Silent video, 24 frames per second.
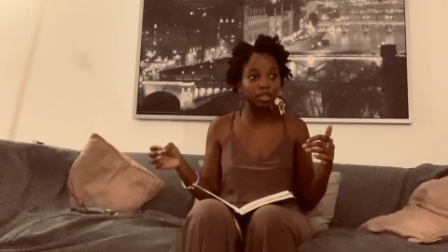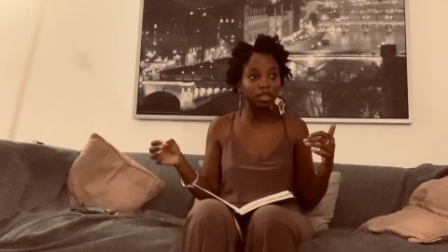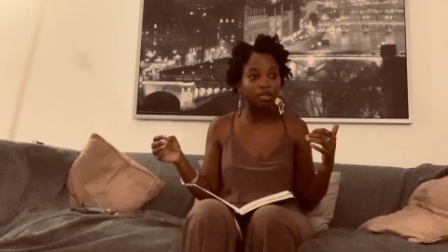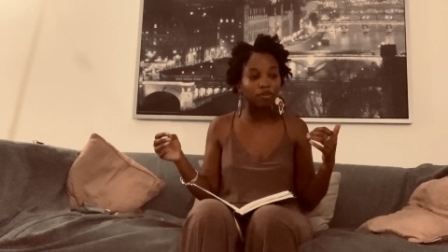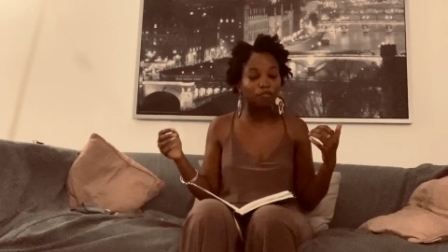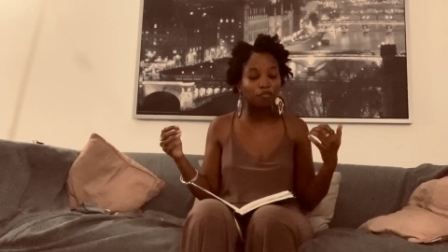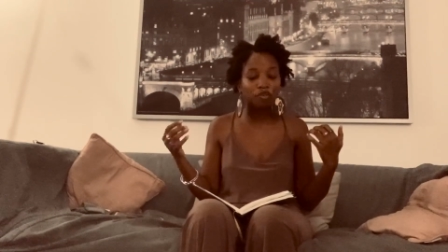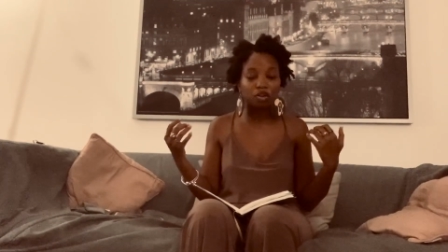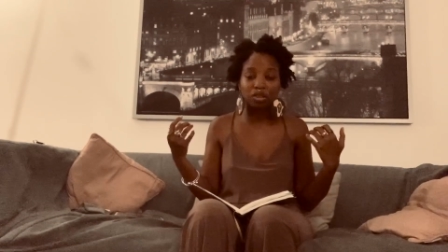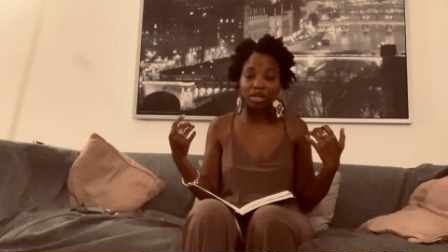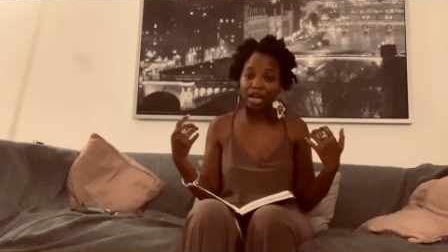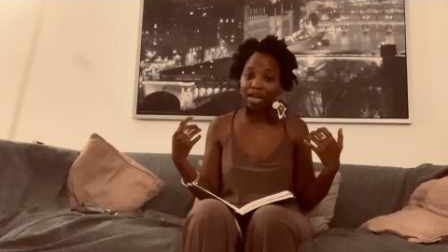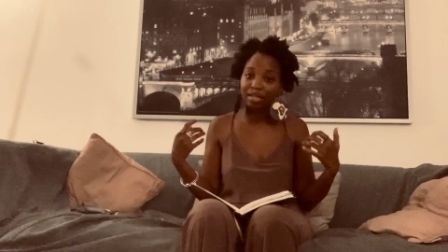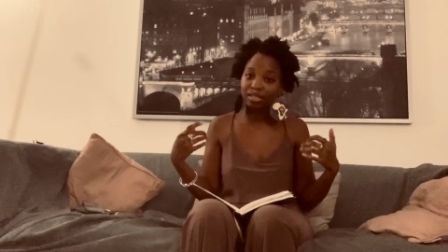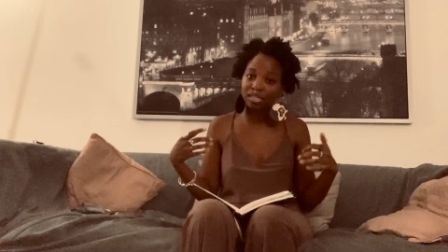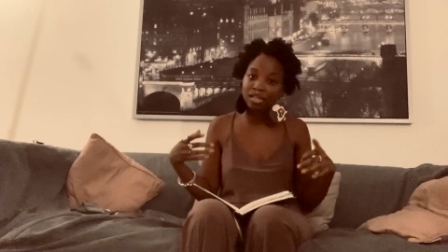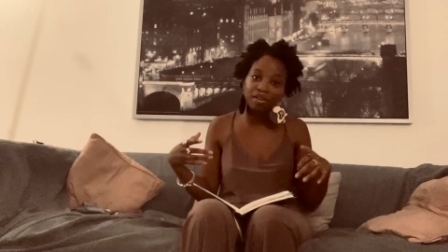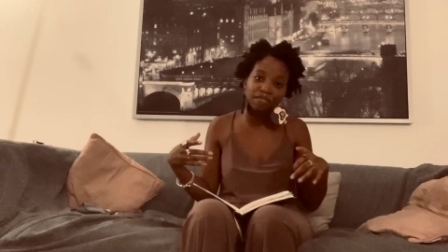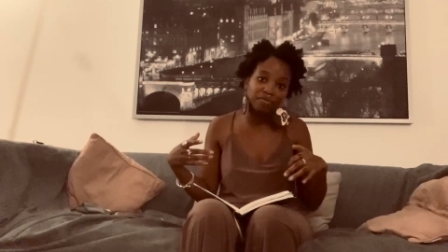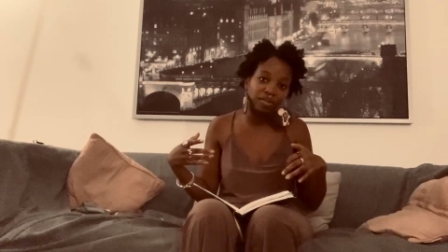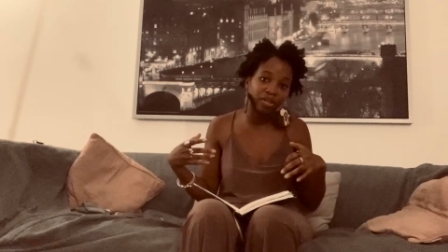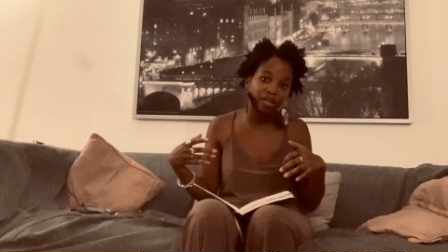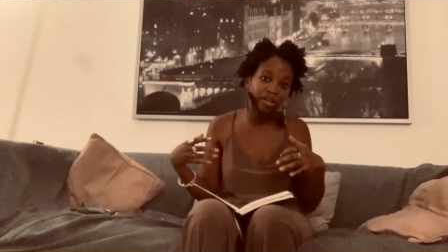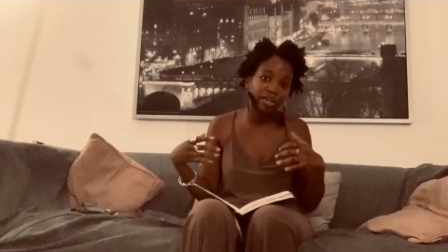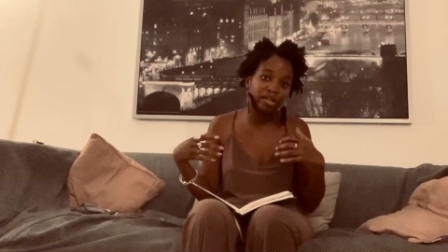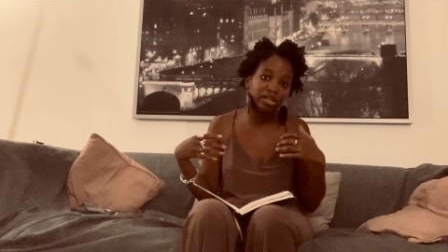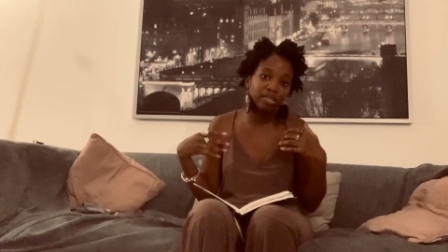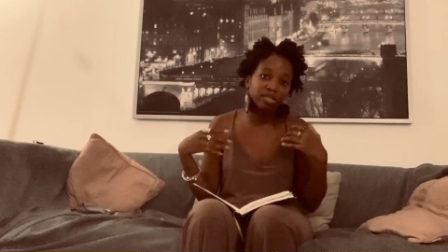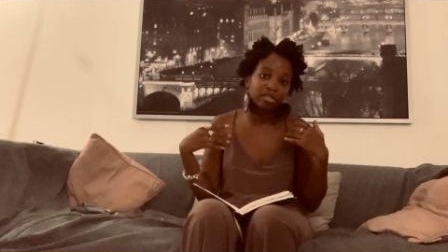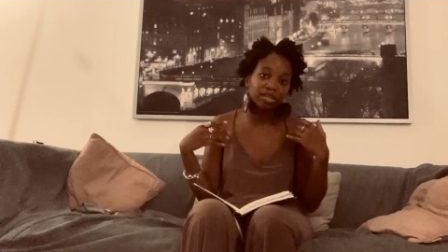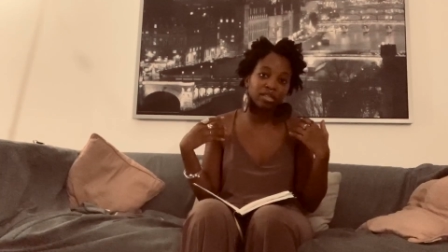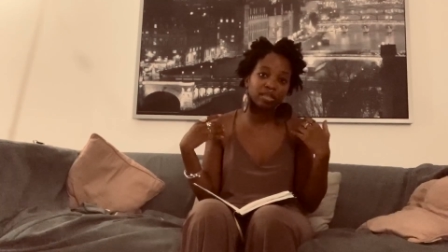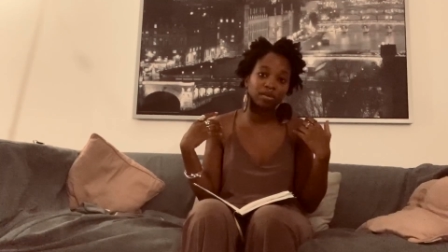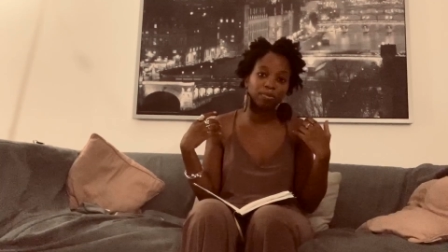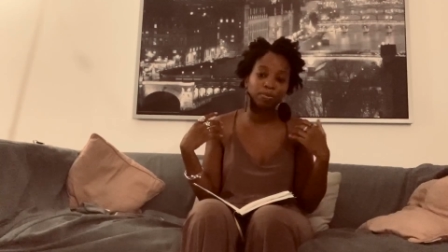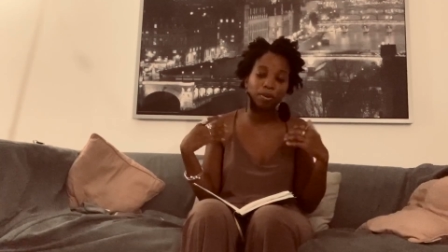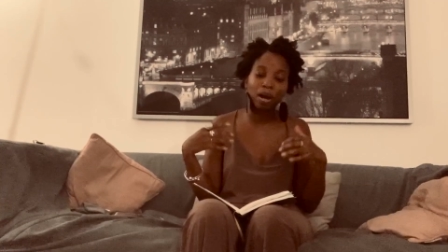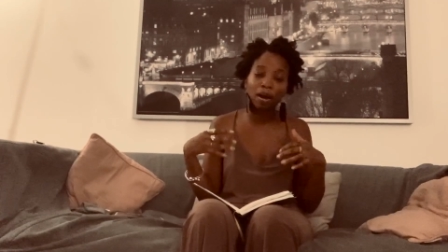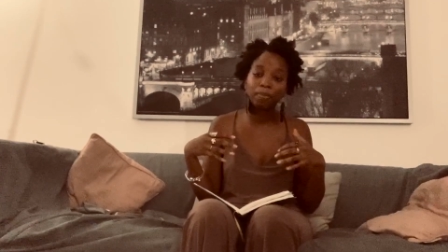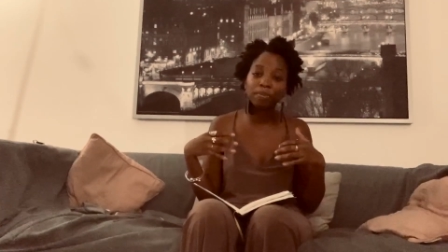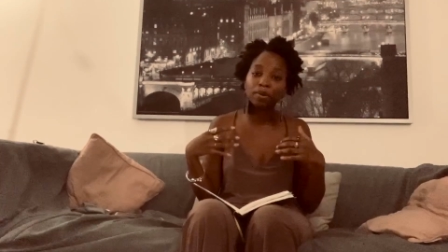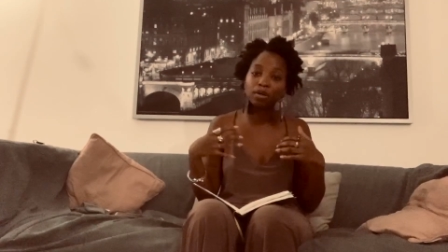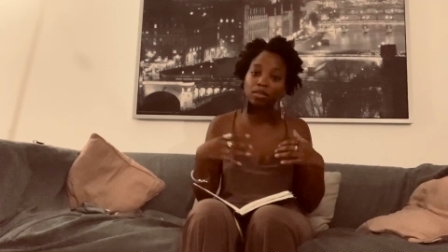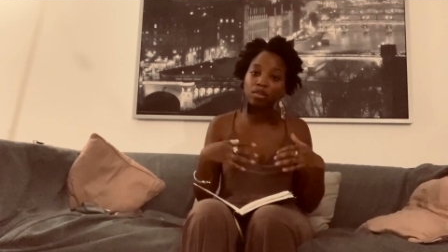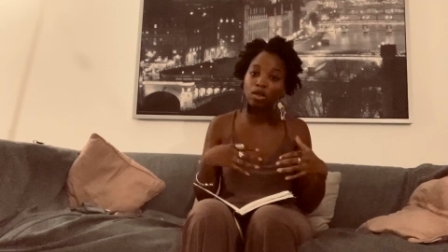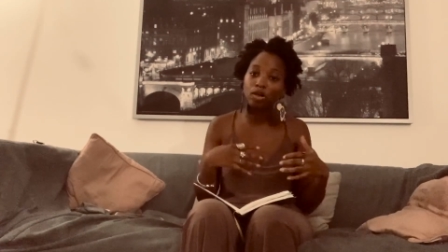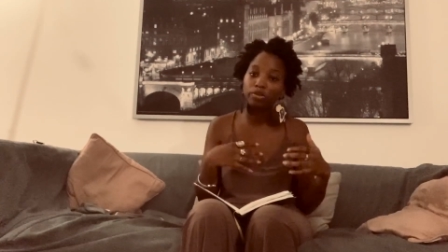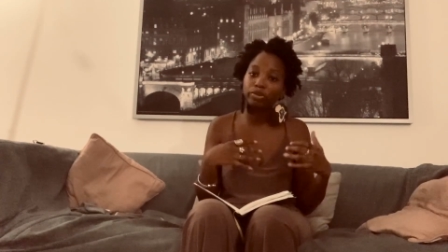for the activities and the
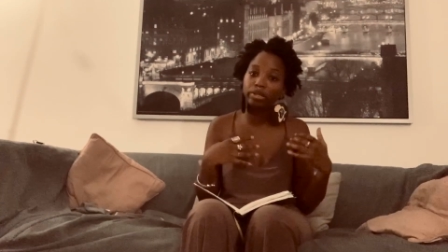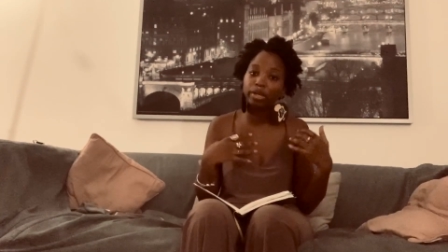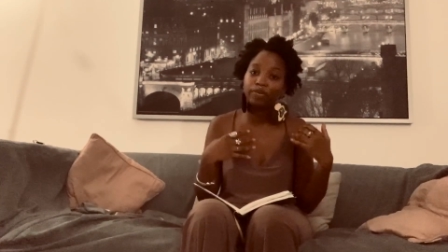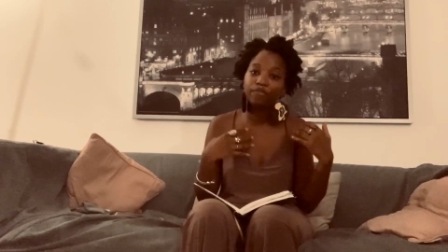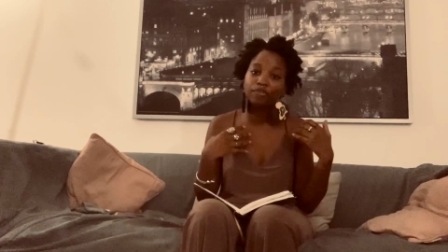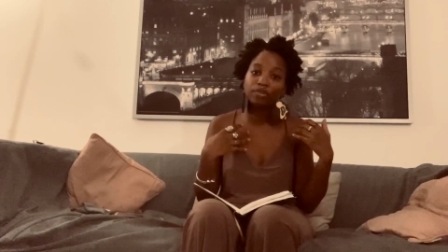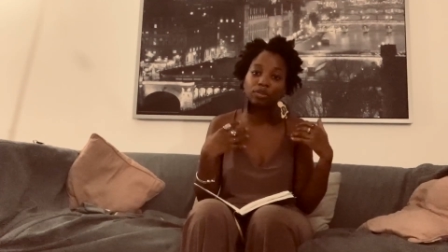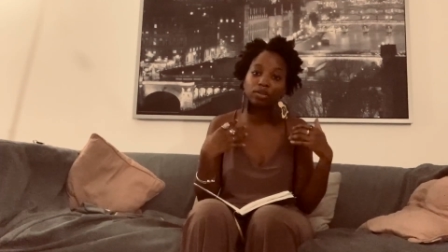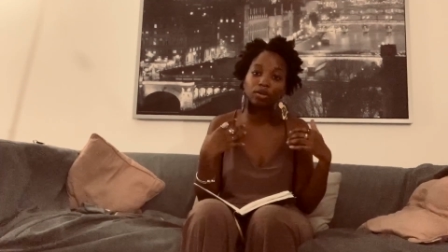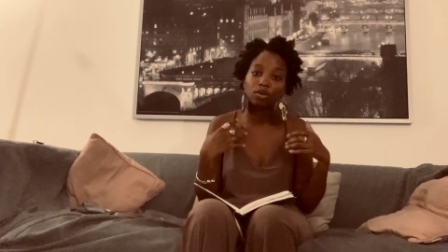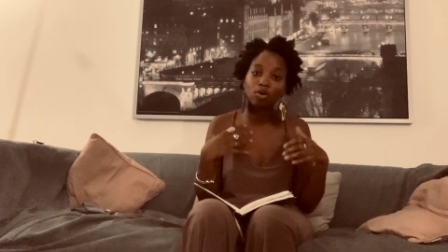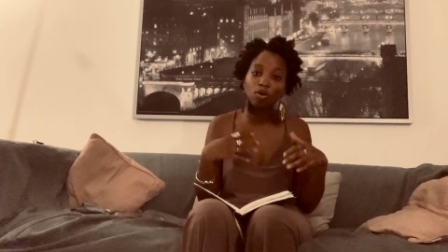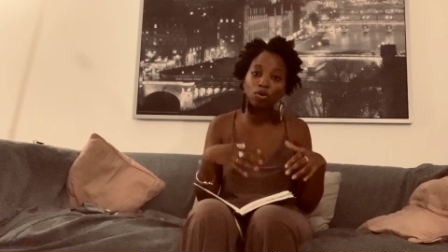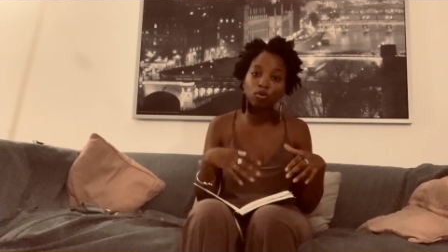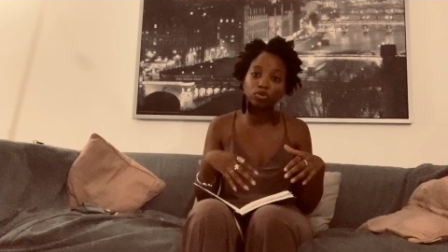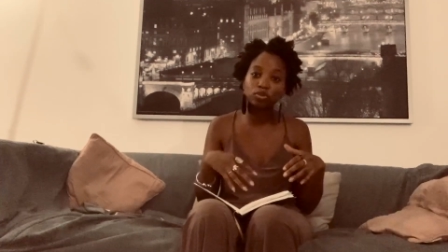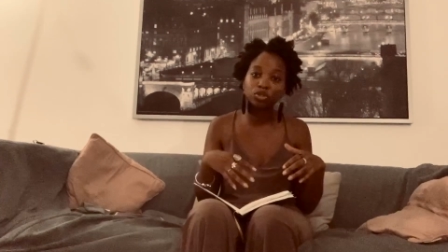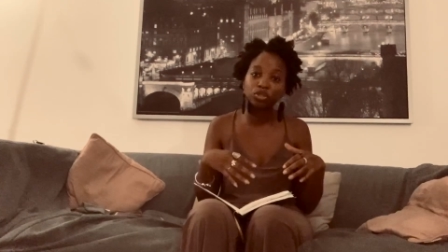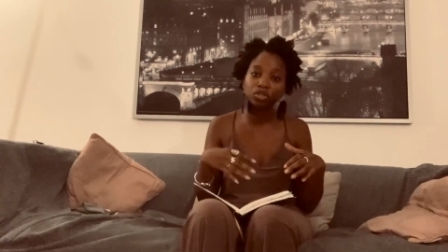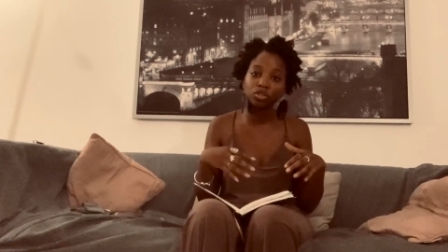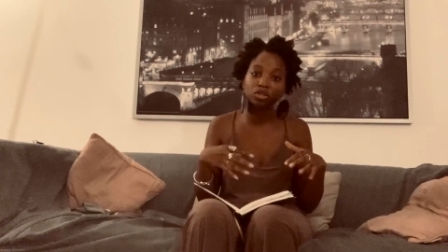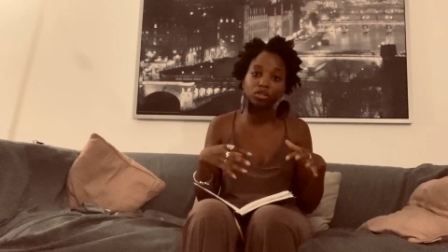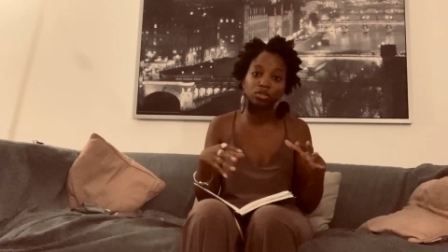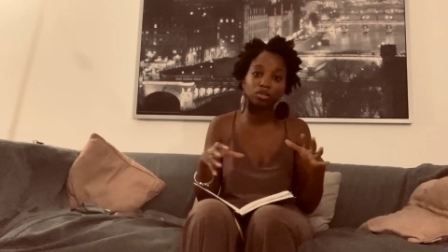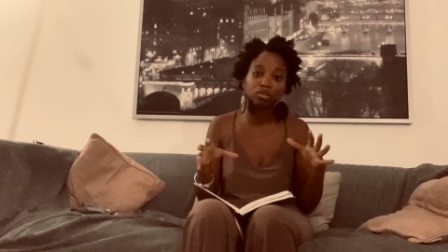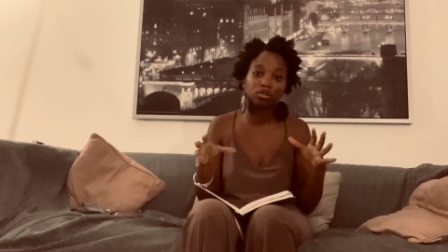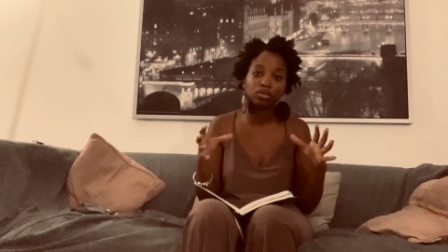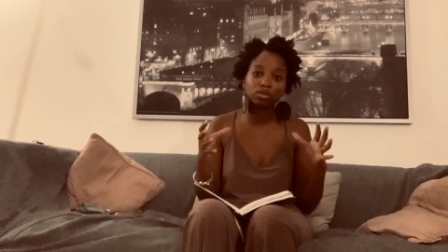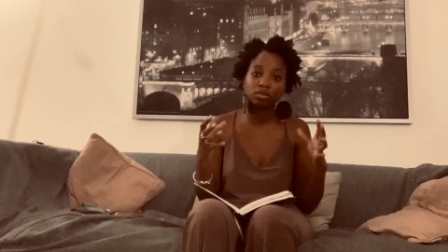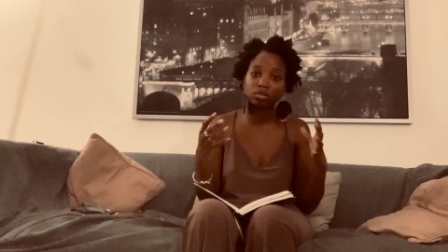proper clothing for the culture,